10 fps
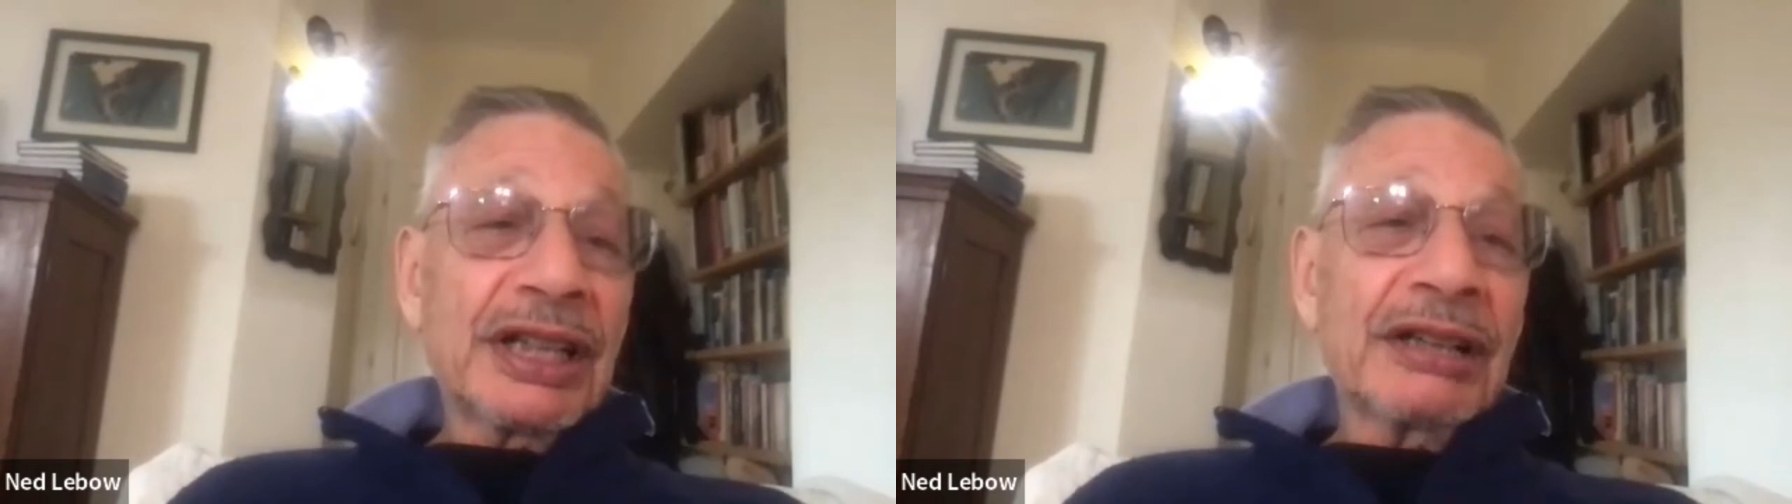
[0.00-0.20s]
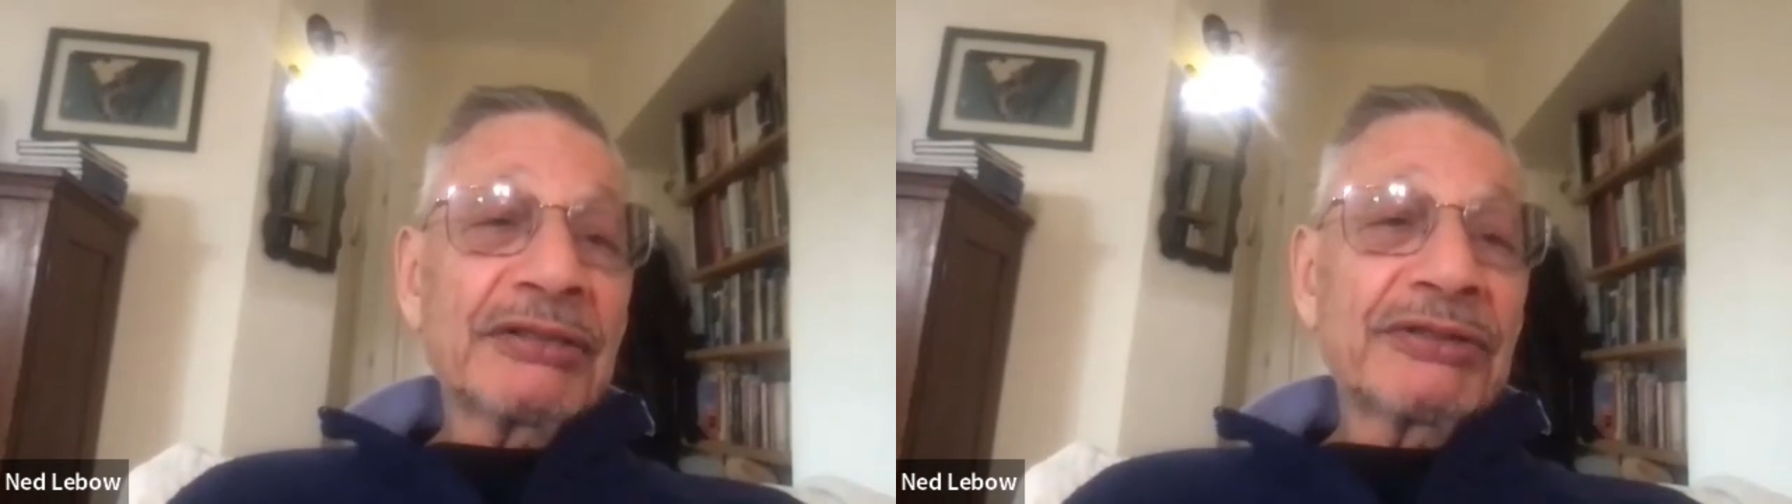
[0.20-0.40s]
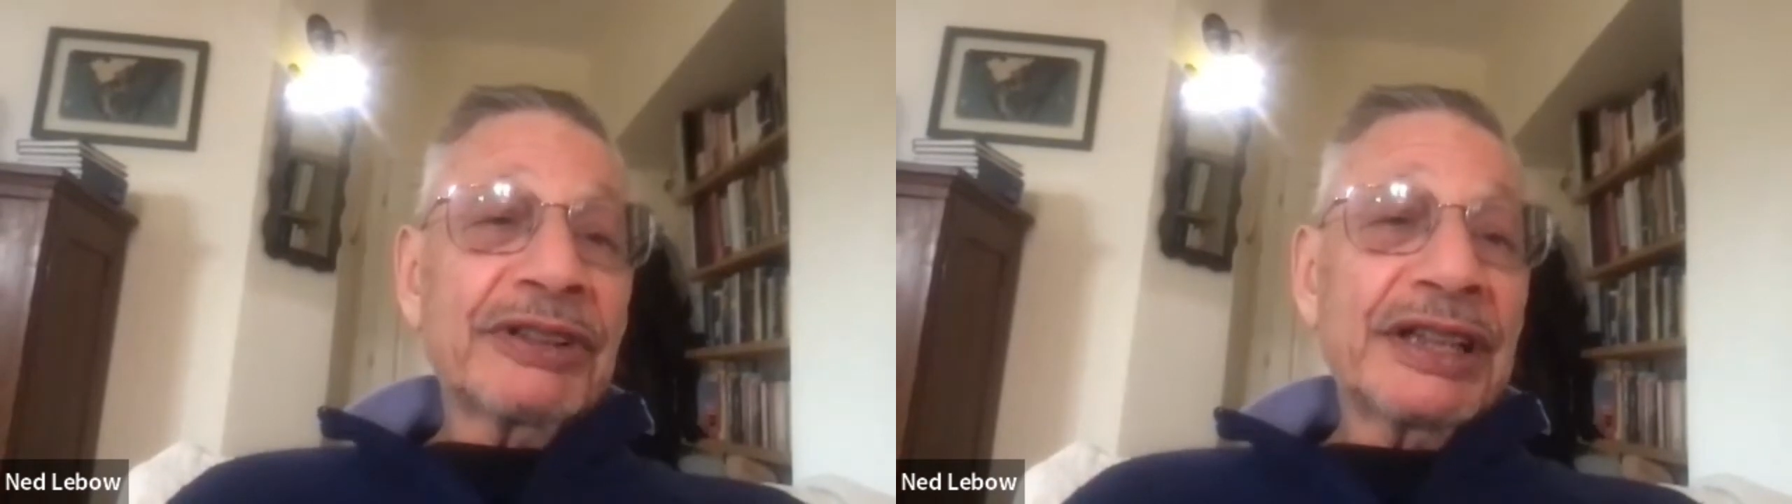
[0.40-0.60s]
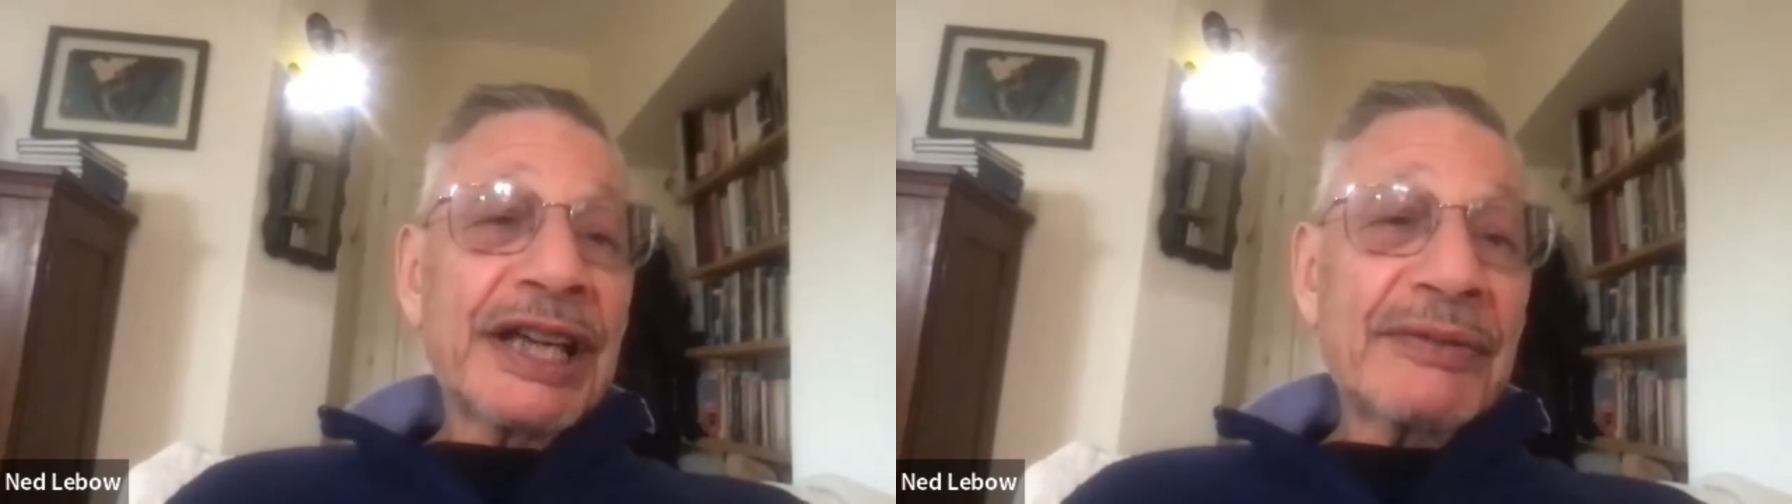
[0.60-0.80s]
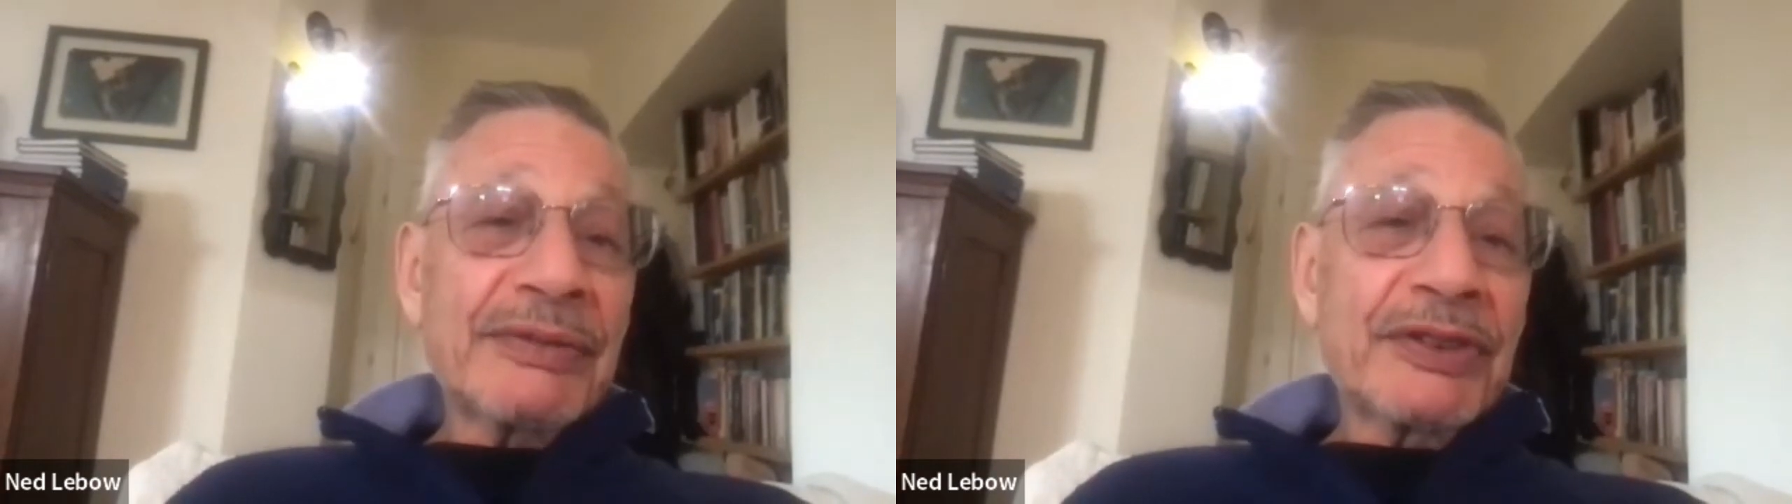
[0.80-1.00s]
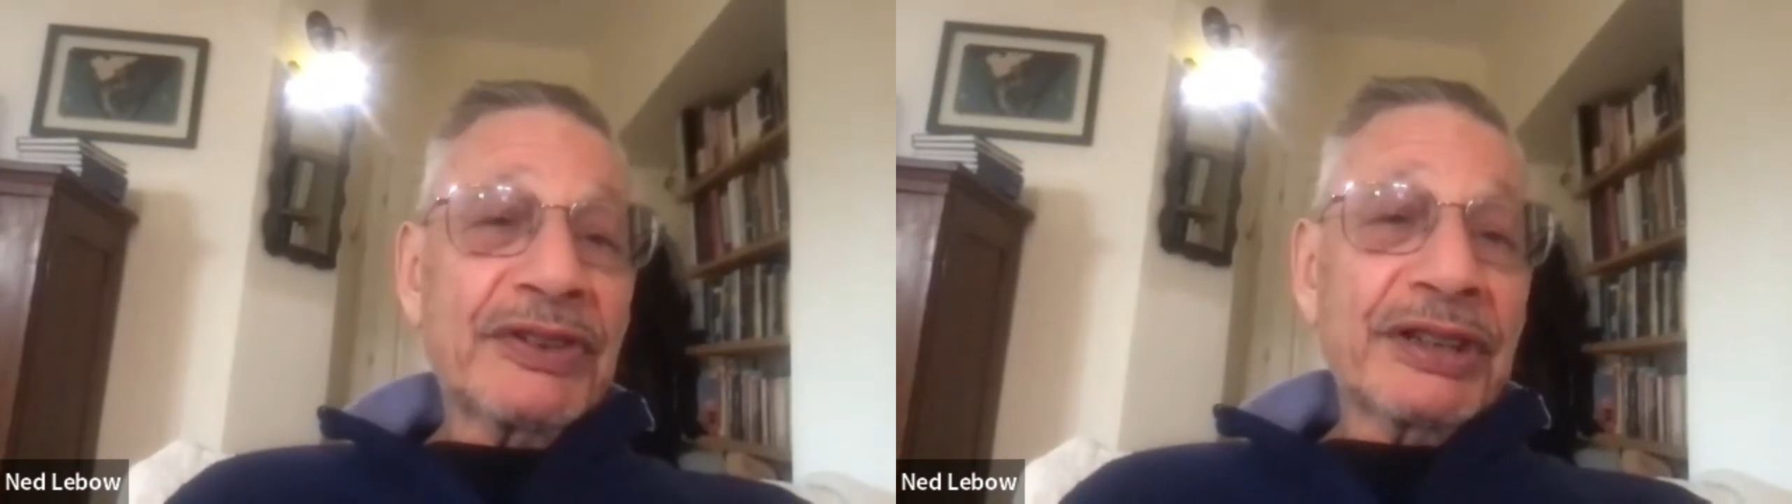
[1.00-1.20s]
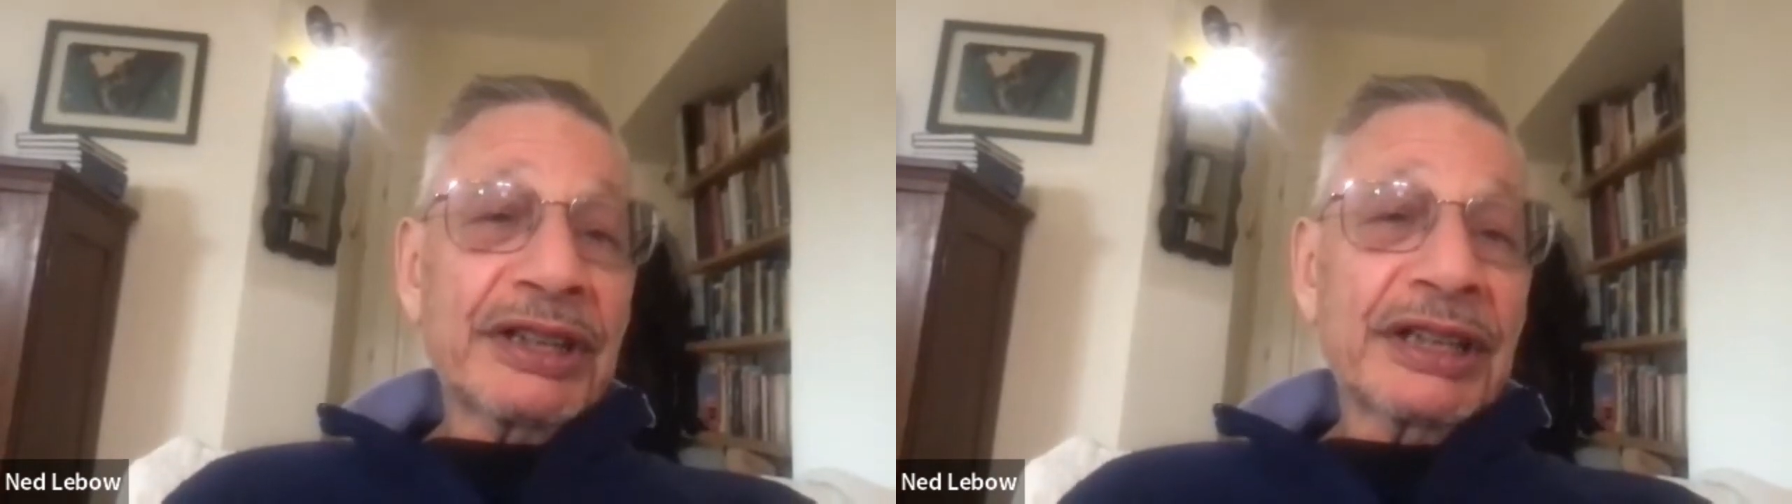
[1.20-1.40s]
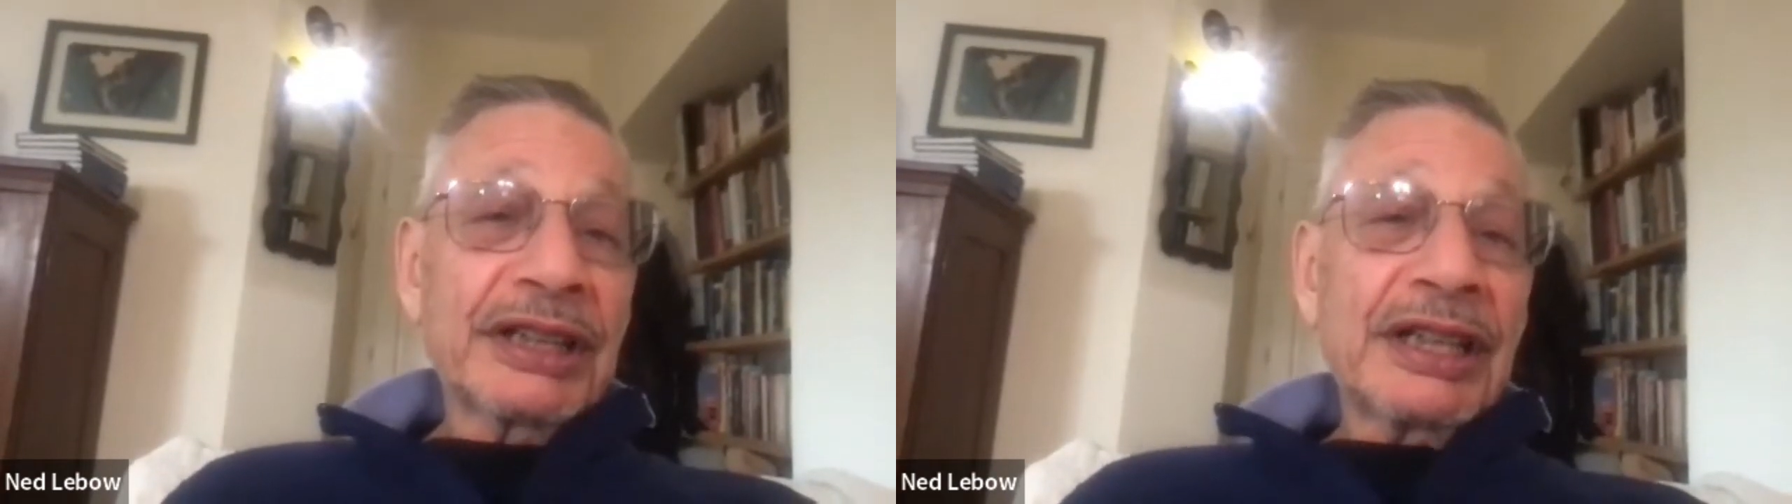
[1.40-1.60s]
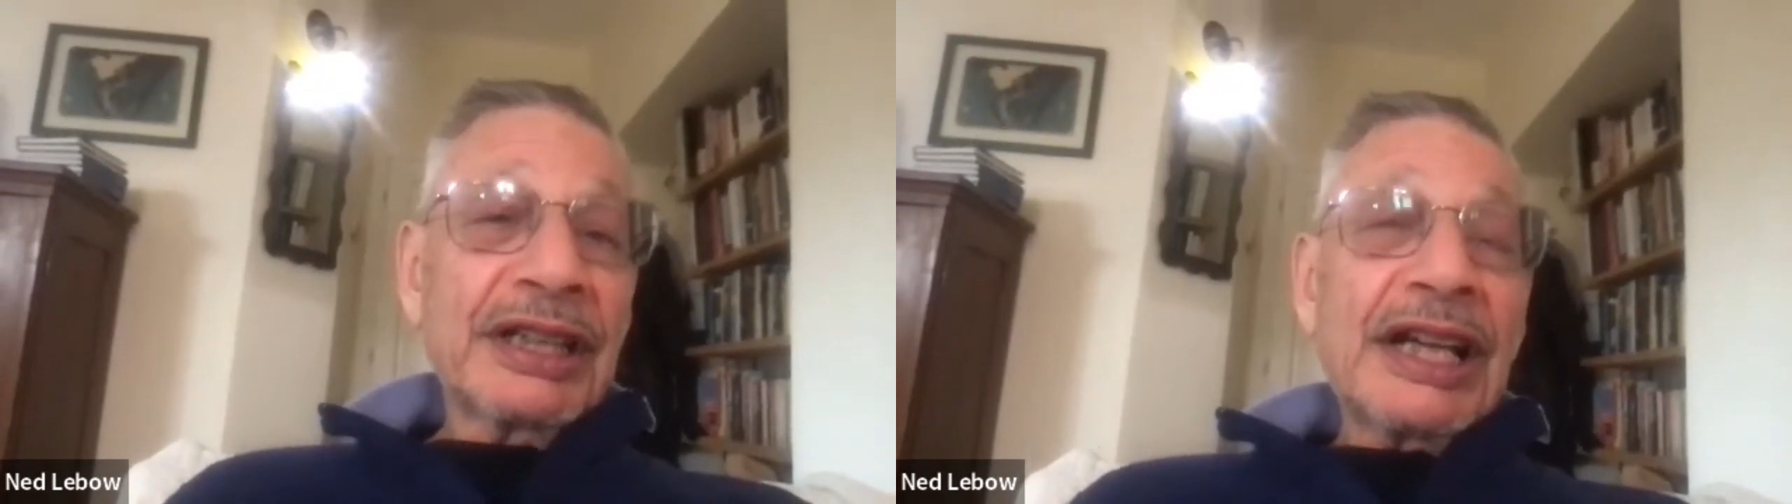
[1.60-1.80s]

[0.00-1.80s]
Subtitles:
of an adversary